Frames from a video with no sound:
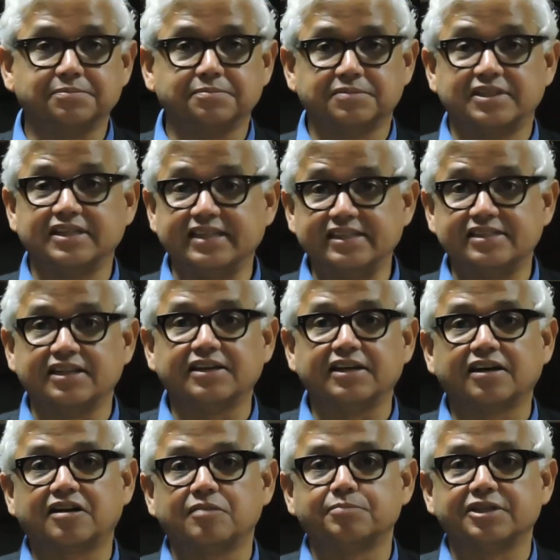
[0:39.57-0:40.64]
the East India
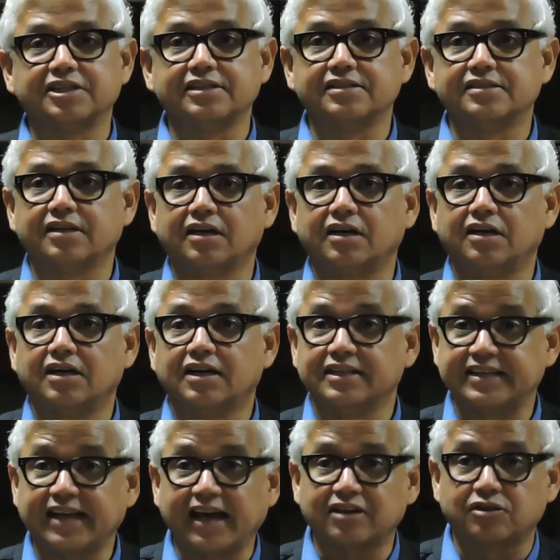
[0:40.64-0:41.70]
Company's
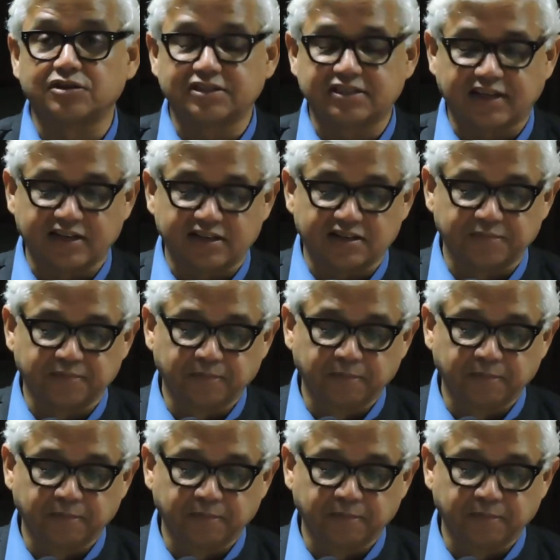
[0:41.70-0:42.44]
attack on China.